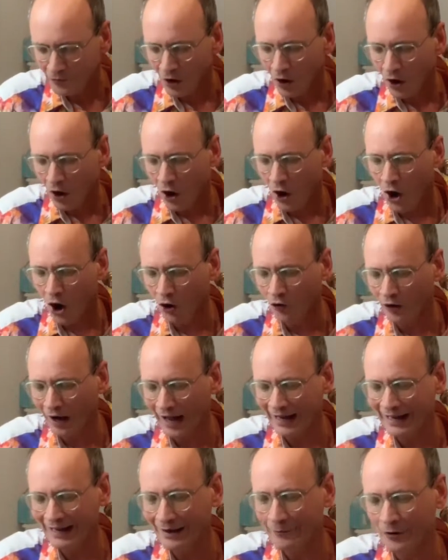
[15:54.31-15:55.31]
All right,
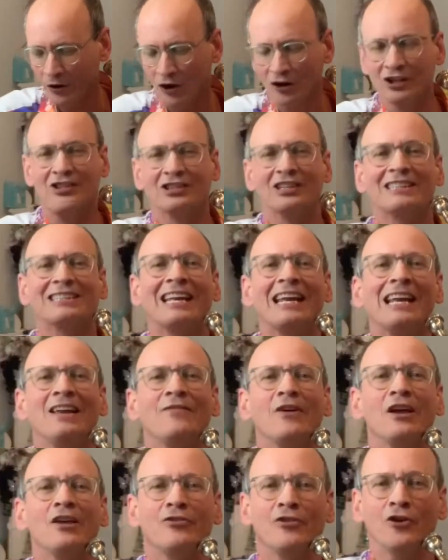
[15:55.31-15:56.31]
here we go. This is a
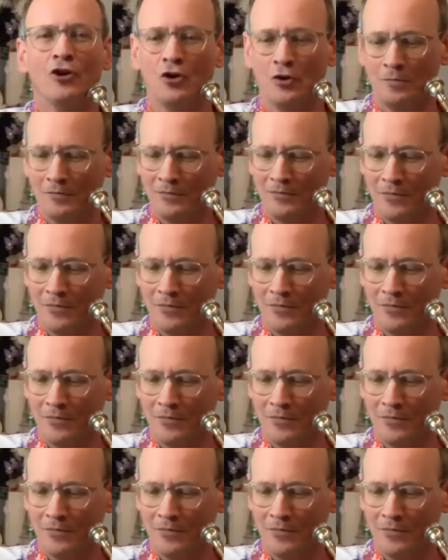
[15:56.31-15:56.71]
TV tune.